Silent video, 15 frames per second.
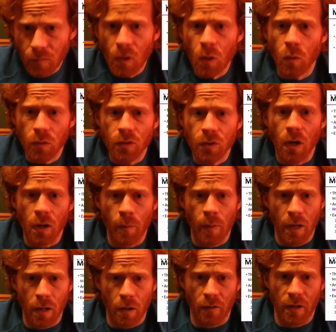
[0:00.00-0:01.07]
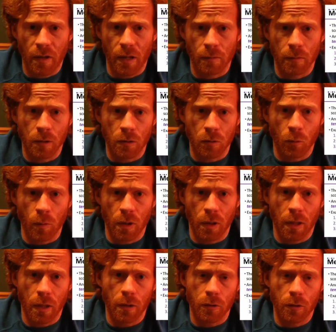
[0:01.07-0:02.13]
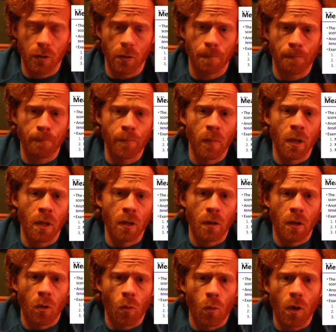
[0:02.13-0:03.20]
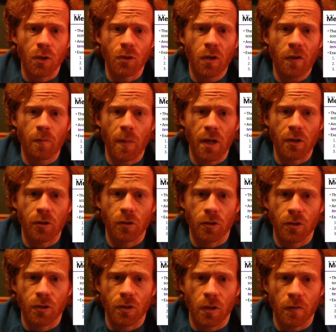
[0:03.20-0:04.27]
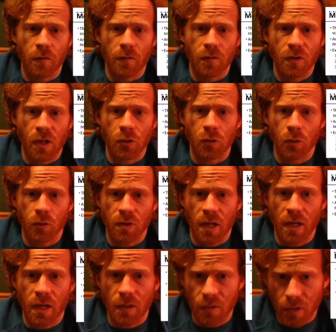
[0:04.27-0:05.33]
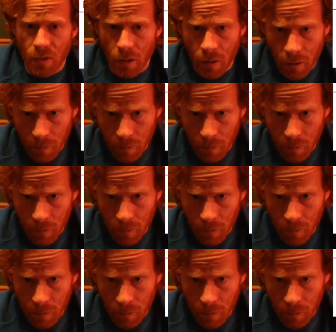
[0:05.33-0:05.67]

We'll talk about all that a little bit later. So we also have measures of central tendency.